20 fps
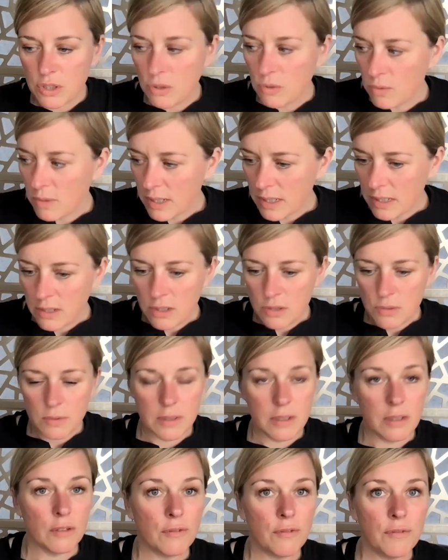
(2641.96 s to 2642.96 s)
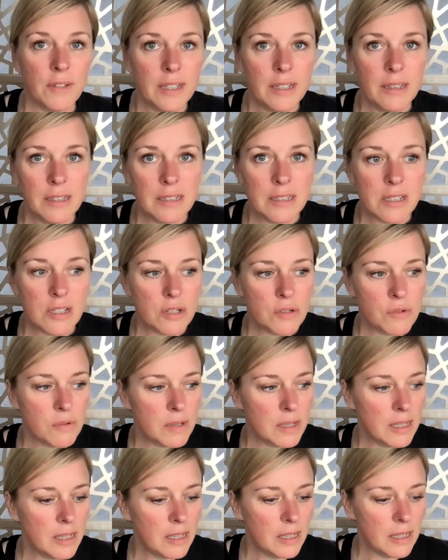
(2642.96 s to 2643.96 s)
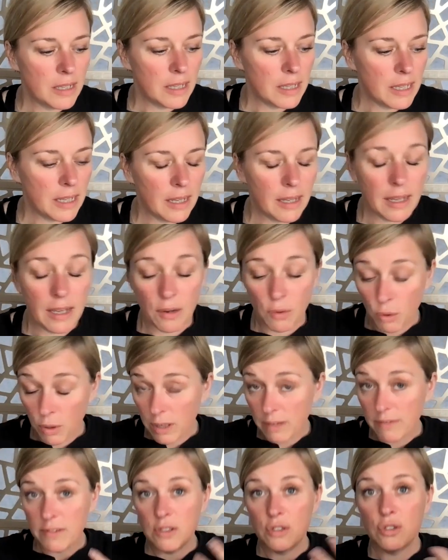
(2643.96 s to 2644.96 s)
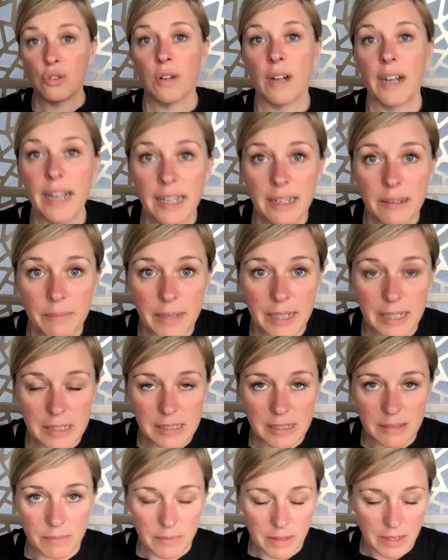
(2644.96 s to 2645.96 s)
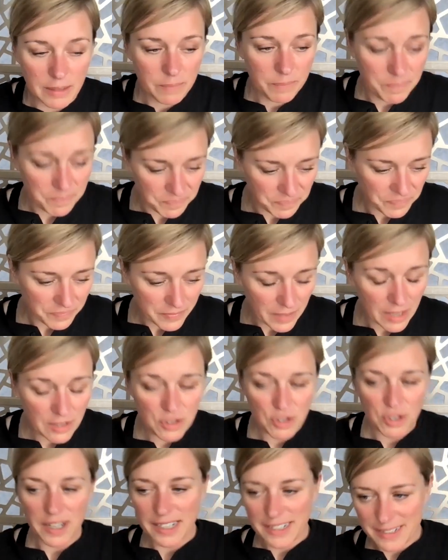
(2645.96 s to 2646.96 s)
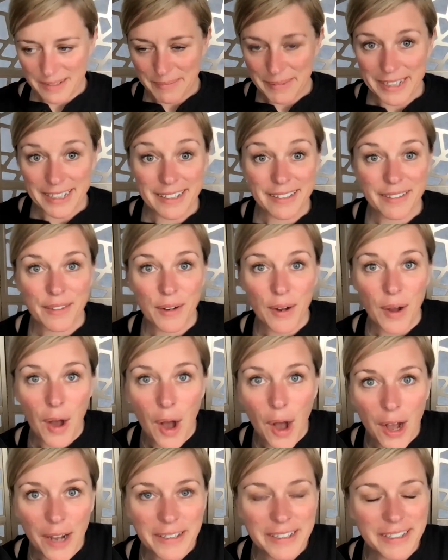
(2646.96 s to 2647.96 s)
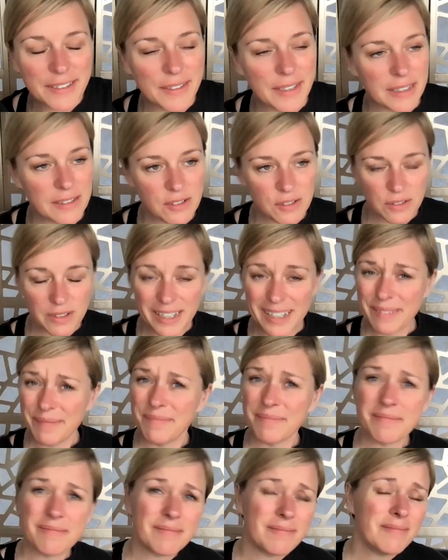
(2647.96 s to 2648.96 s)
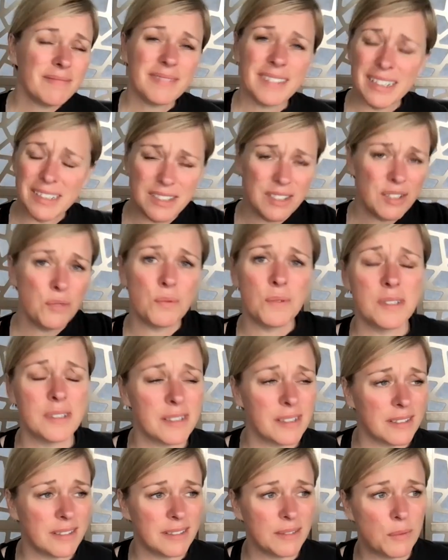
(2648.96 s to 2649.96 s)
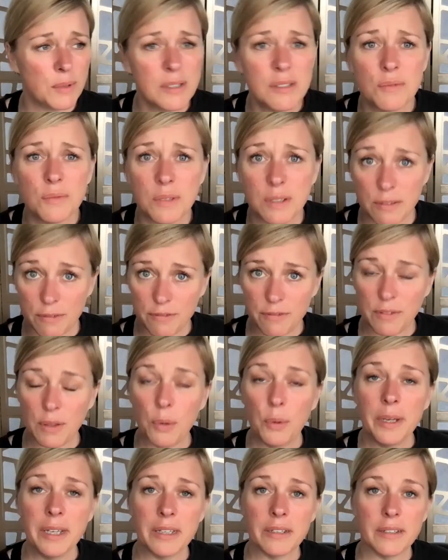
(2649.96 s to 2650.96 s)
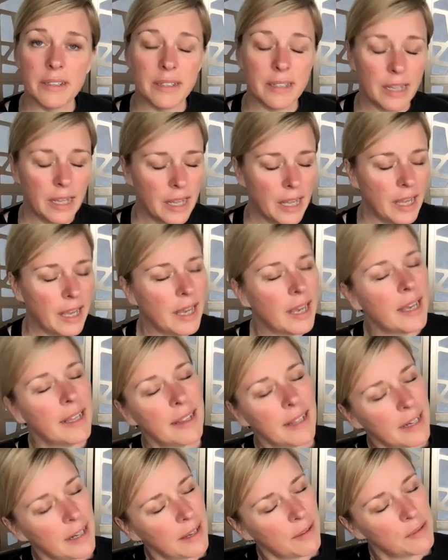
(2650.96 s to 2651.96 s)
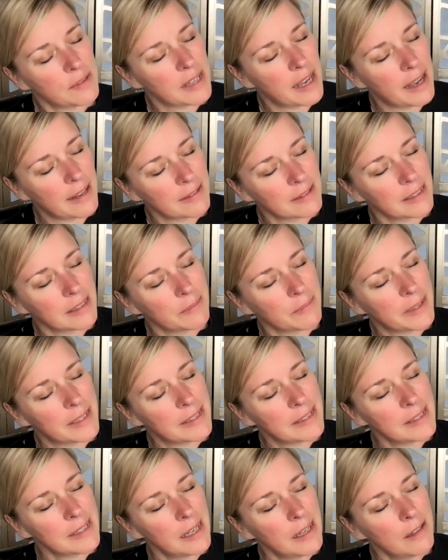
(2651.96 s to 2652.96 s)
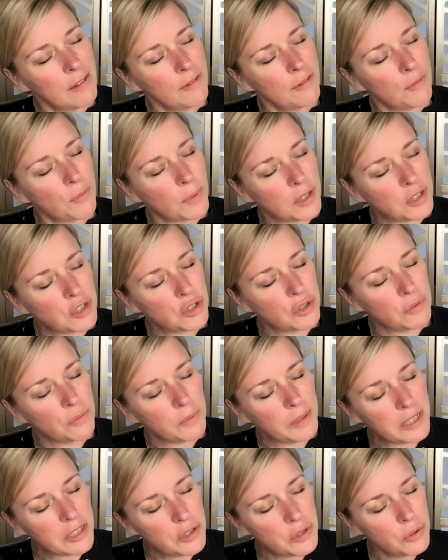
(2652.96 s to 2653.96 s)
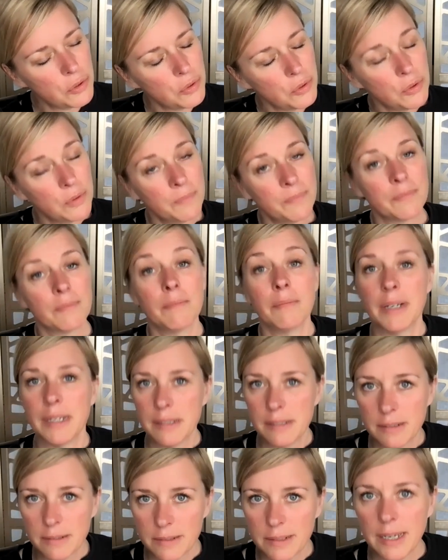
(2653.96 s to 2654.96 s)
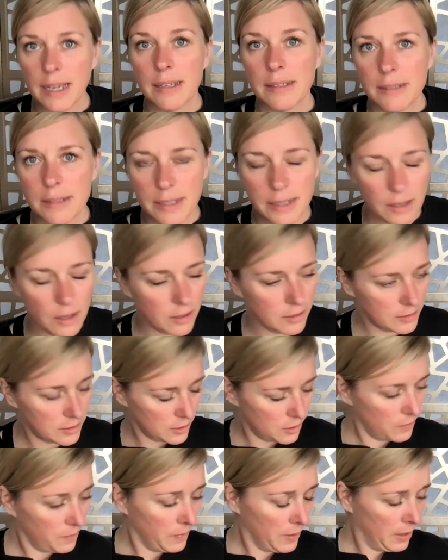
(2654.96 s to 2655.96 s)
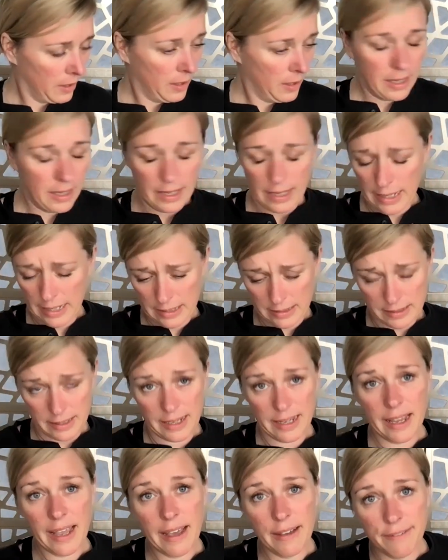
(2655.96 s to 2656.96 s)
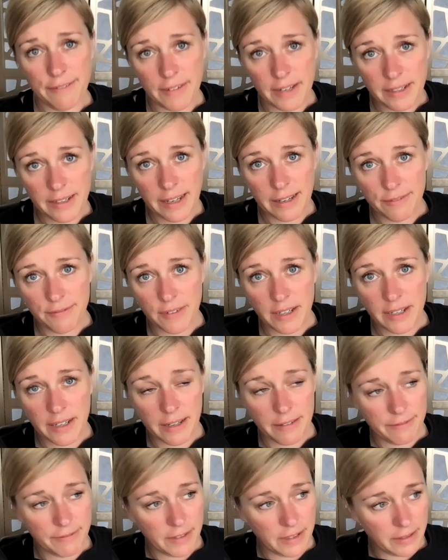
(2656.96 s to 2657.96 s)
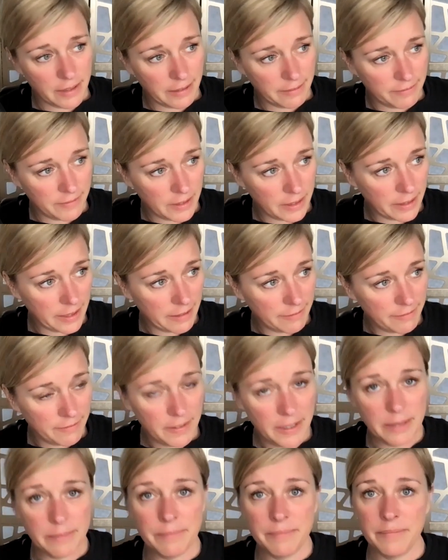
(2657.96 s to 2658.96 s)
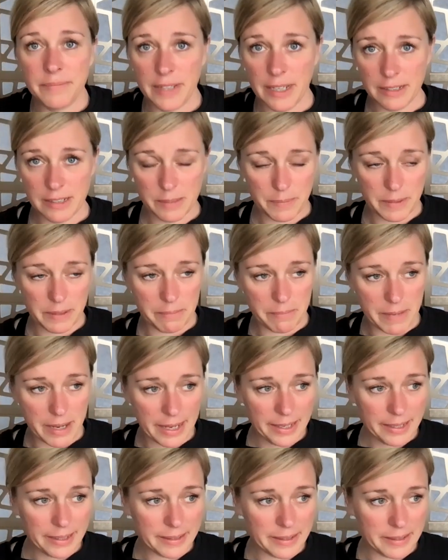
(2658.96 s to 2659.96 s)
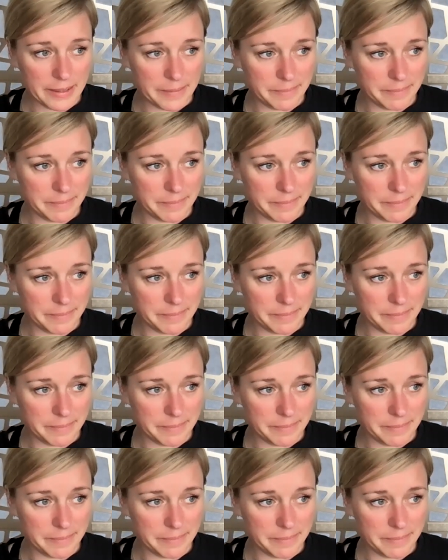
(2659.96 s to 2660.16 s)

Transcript: tune into it or feel into it, or even try to make something, I tried to make another audio yesterday. It just wasn't really flowing good. And then I was asking myself, what should we do? Muscle testing also. And it's like, have fun, have fun, have fun, have fun, have fun. That's been my